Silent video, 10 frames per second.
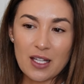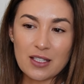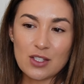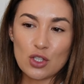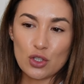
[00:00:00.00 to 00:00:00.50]

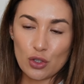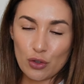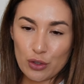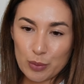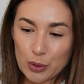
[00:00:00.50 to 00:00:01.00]
that's
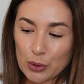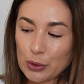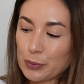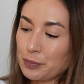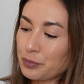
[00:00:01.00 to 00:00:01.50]

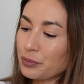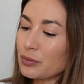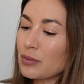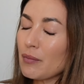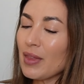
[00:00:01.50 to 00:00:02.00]
durable,
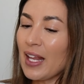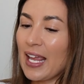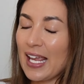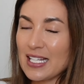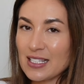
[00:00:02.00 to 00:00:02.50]

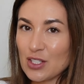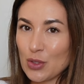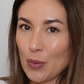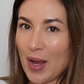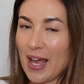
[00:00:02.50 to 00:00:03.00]
easy to
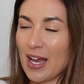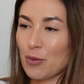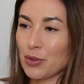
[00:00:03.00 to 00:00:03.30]
wear,